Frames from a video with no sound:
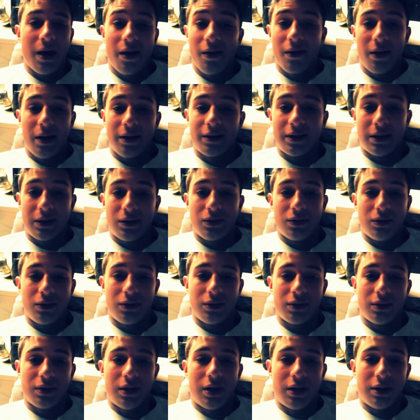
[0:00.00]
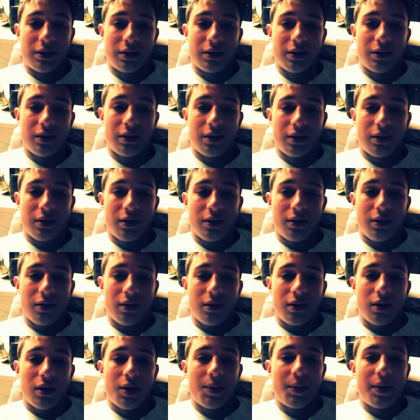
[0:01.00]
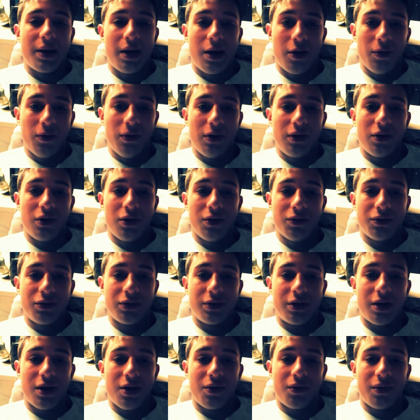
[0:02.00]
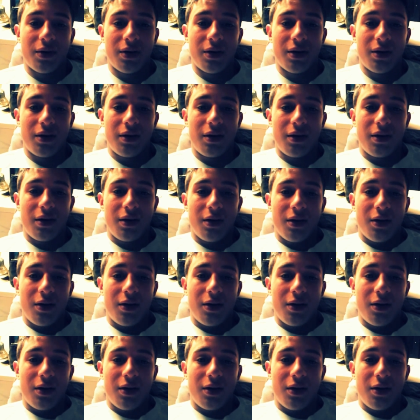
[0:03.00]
I don't like tattoos, honestly. I mean, I would love to get one,